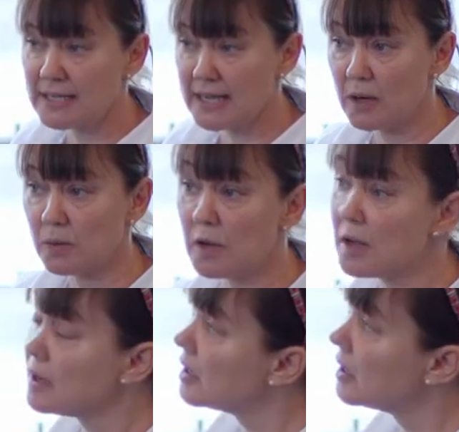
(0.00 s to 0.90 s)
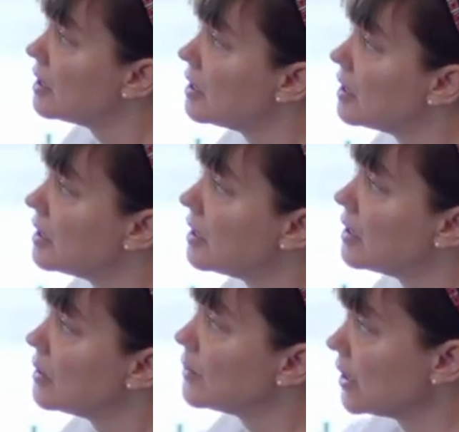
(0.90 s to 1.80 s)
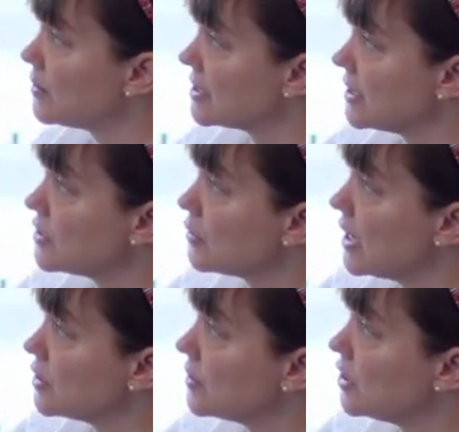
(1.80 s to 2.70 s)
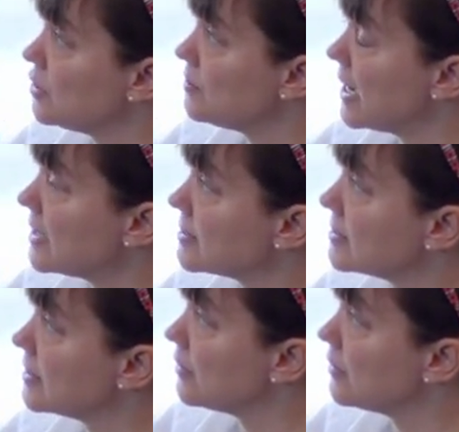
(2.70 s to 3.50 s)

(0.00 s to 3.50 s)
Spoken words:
Now, when I was an undergraduate at UMass,